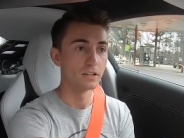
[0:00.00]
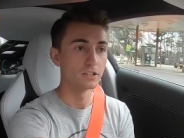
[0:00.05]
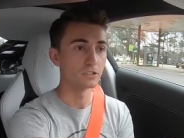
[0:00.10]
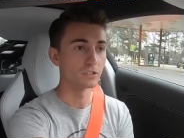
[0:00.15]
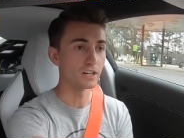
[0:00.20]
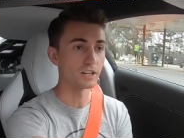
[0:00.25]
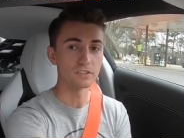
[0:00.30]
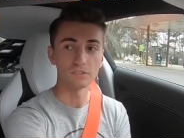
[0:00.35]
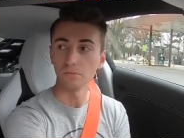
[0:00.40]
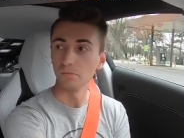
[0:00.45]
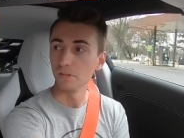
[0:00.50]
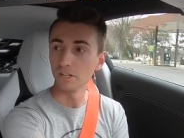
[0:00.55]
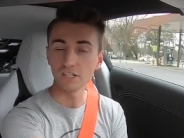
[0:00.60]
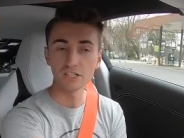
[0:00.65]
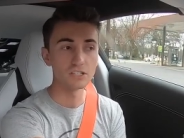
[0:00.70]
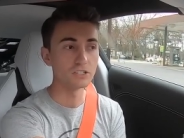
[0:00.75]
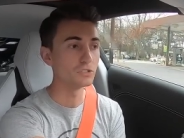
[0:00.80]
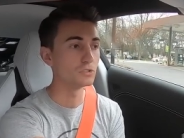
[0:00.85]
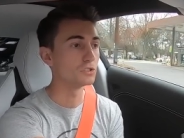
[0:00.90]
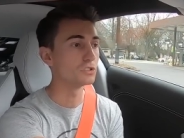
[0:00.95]

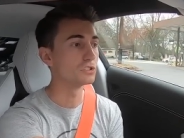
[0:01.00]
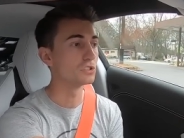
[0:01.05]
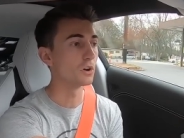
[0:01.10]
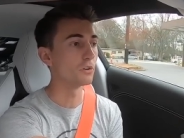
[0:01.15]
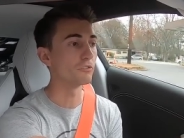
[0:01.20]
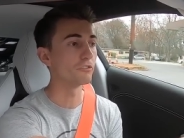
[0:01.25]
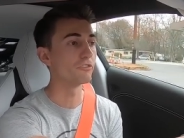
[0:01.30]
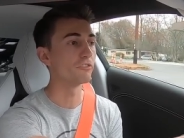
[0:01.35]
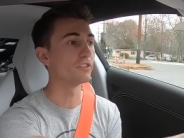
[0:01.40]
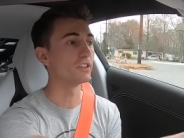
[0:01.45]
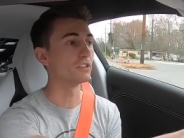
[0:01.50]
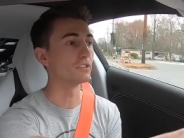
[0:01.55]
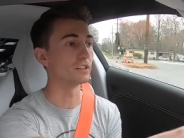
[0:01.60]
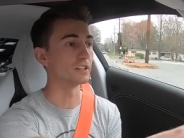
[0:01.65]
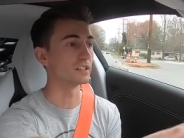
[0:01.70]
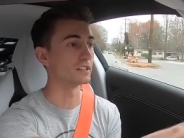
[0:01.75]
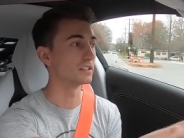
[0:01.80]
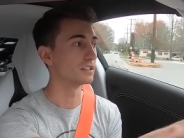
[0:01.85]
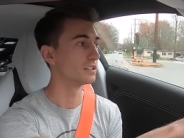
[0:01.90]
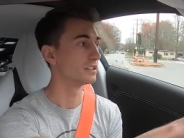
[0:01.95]
Transmission, you just don't feel
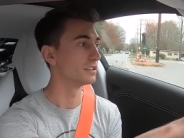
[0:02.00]
it.